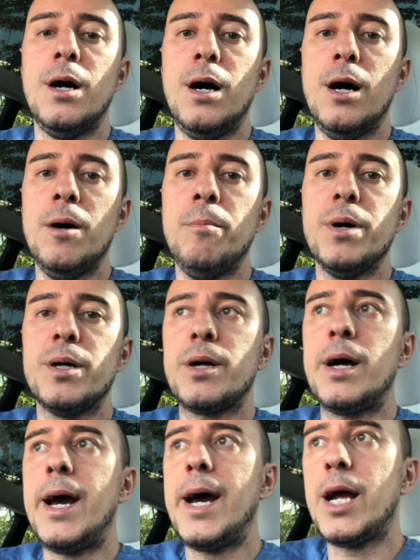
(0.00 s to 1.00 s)
but
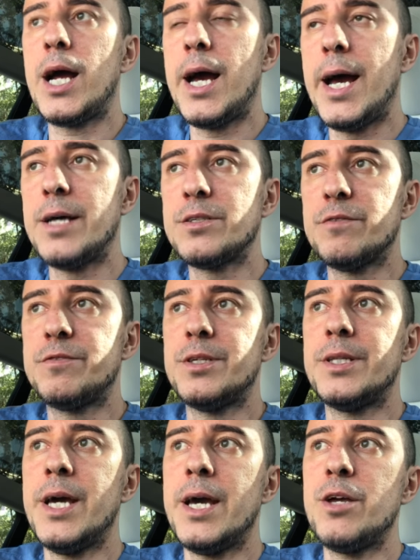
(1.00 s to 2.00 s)
as of
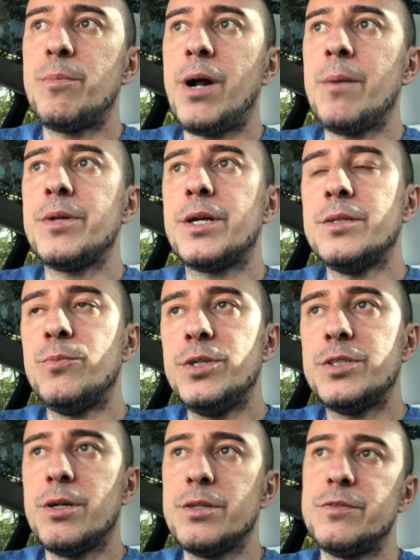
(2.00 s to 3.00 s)
today, you probably can
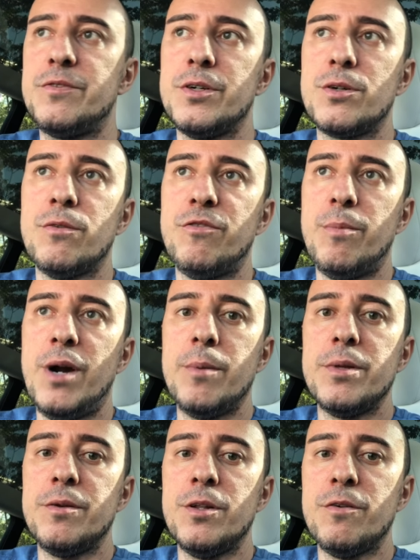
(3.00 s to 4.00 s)
resell this vehicle for
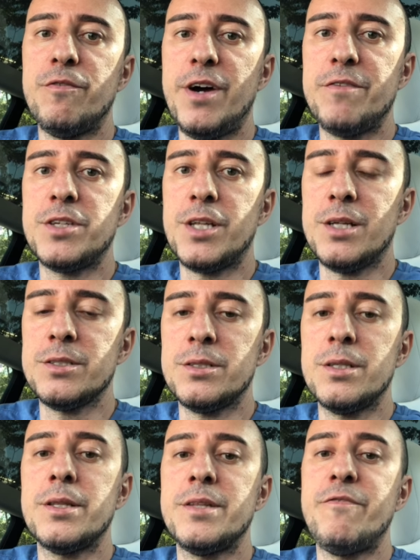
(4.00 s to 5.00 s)
probably
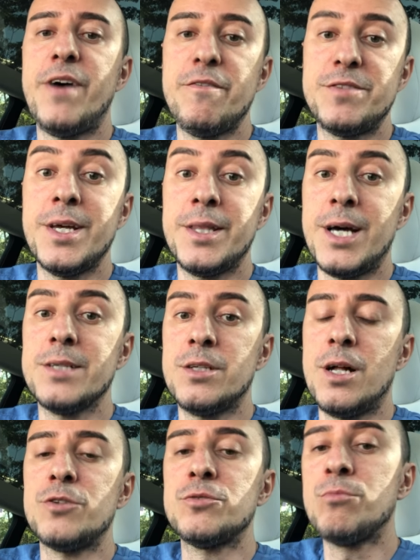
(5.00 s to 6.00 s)

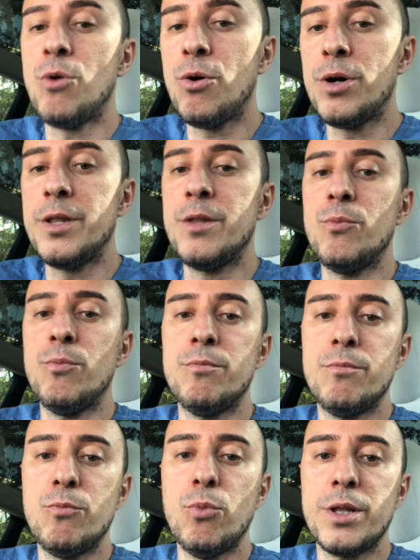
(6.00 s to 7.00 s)
$10,000 more than
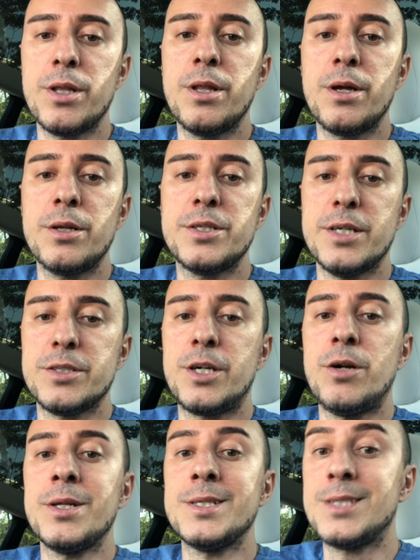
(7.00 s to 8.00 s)
what Tesla
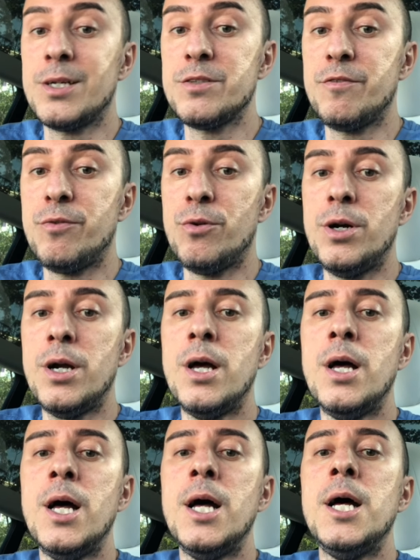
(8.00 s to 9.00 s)
currently sells it for.
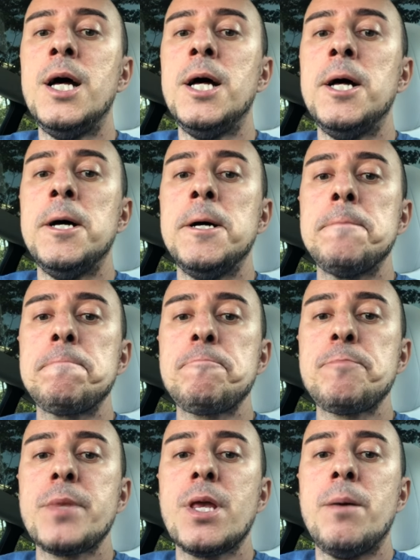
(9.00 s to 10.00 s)

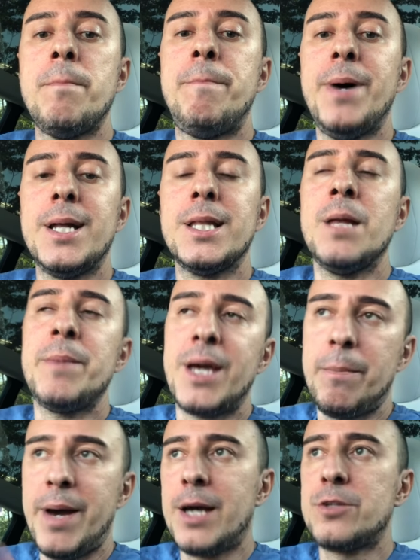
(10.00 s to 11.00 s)
But let me get
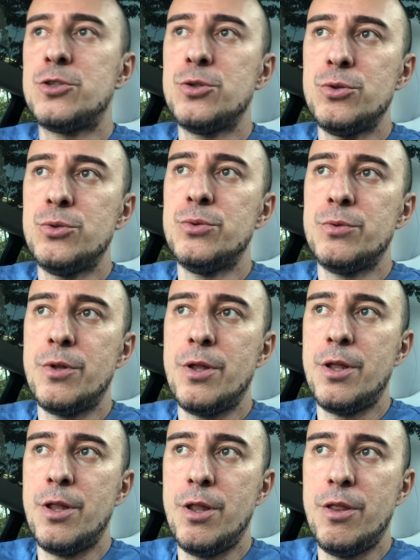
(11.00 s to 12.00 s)
back to
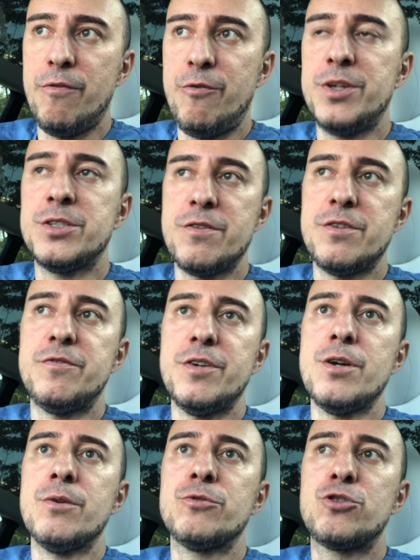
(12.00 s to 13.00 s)
the reason of this
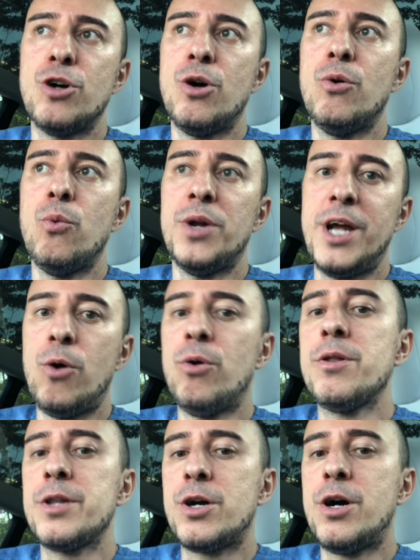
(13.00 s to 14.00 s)
video. So when I
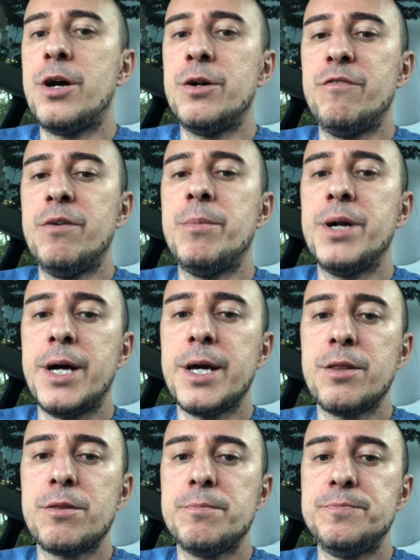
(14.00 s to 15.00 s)
ordered the car November
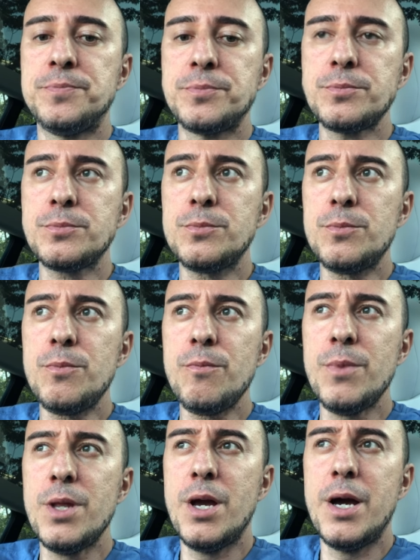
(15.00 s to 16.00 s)
9th,
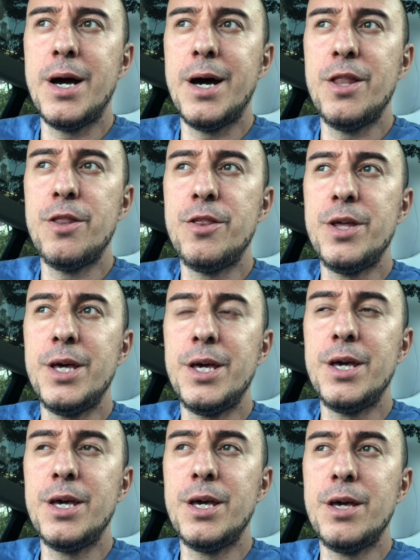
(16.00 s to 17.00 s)

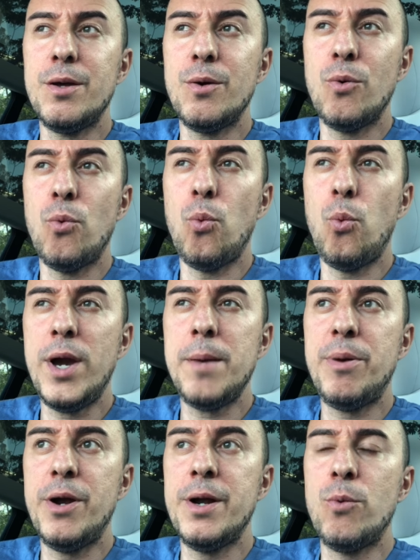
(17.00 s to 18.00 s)
the wait
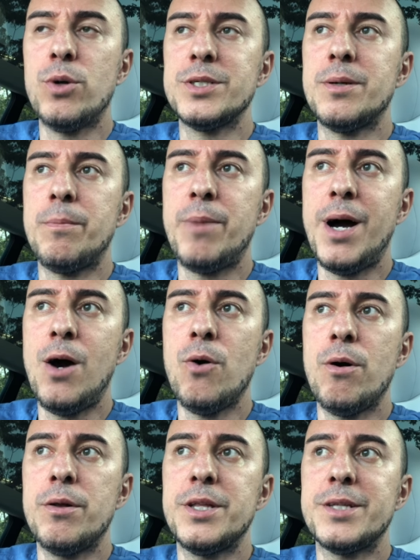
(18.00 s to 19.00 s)
period was about,
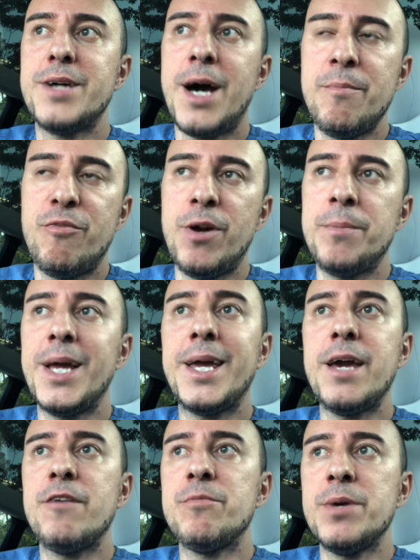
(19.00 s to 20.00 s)
the time frame they
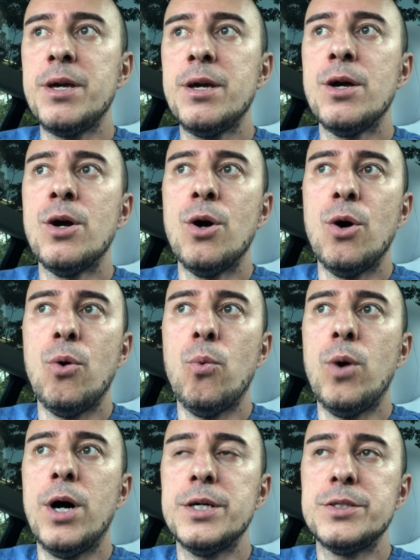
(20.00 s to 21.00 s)
gave me
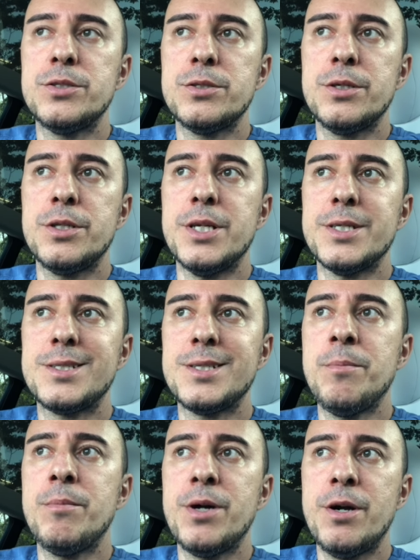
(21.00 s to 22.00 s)
was
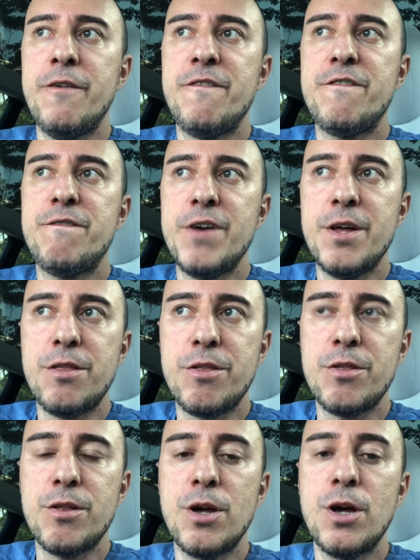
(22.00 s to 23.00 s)
December 5th